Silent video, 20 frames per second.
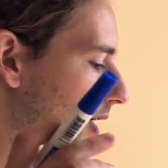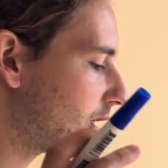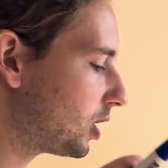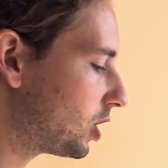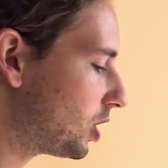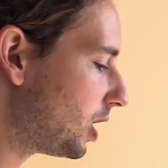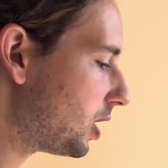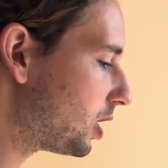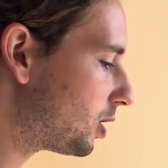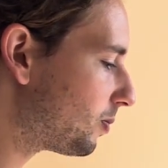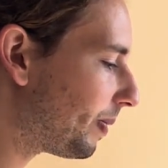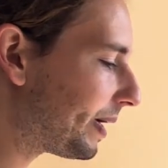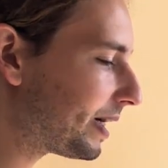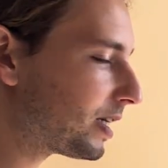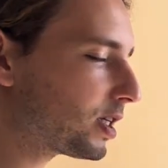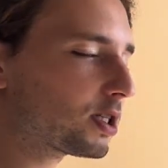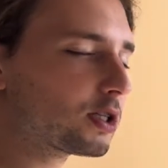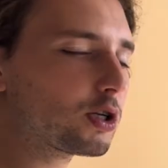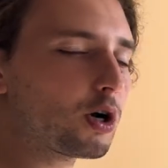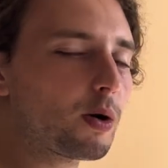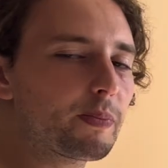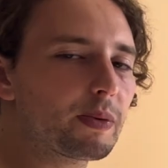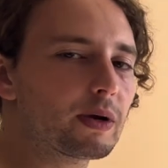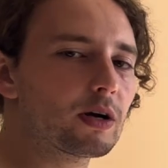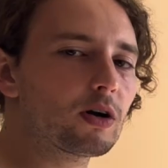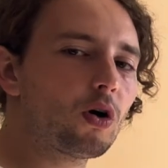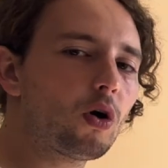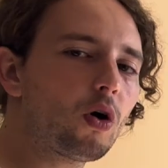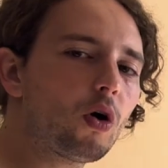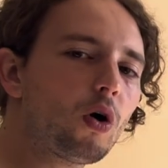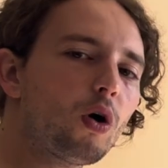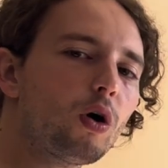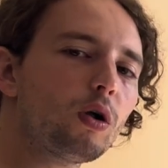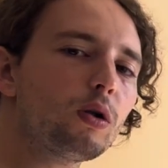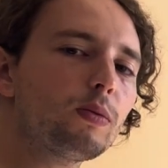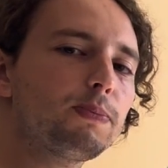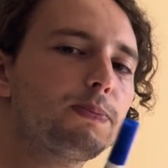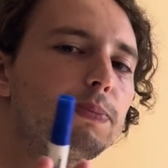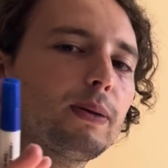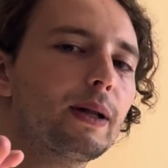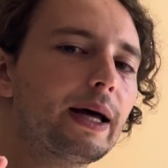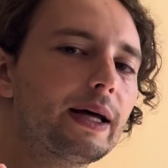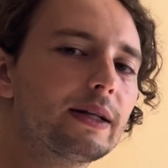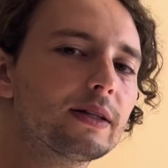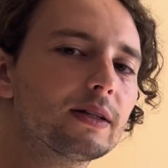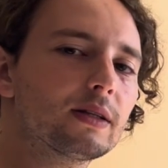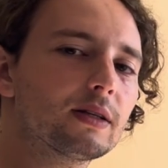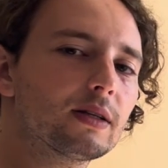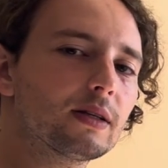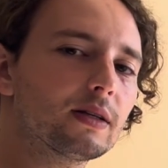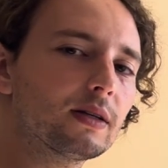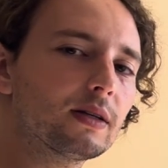Just by stopping all plant,